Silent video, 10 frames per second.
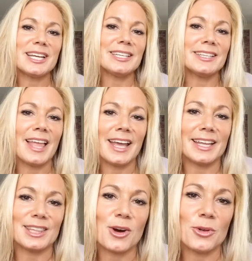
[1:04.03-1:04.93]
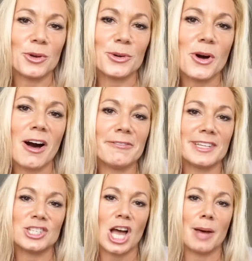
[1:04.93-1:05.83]
in line at the local coffee
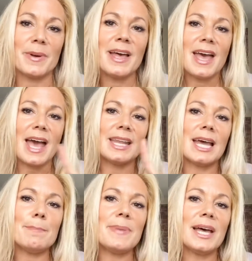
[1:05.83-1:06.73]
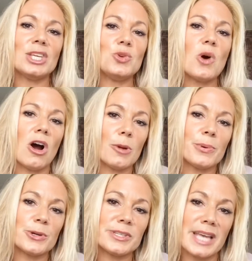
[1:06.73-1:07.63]
shop and I bet you are
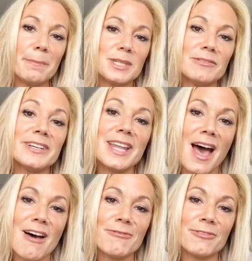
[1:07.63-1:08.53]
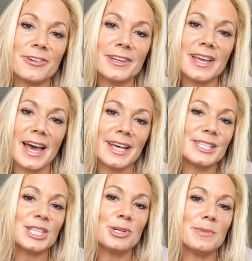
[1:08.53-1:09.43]
perceptive enough
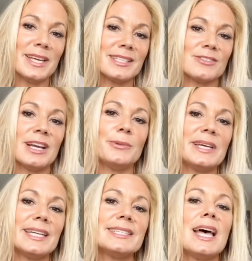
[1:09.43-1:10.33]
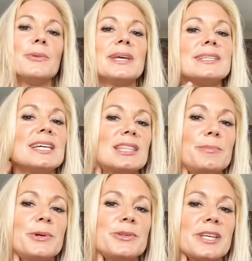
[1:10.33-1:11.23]
as humans, right? We can tell, we can take the
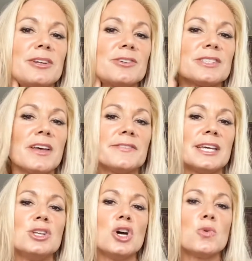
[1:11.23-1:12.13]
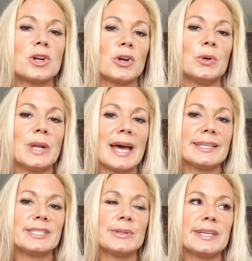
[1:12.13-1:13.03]
pulse on ourselves and know what our own
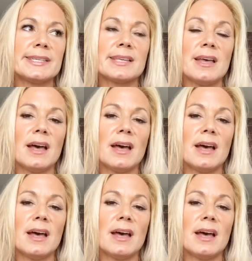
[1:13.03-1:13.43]
attitude is.